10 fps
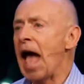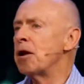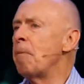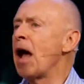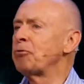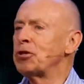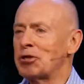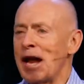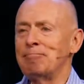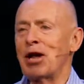And about the
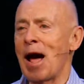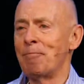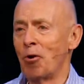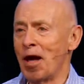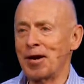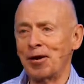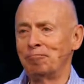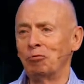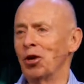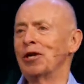same time, read a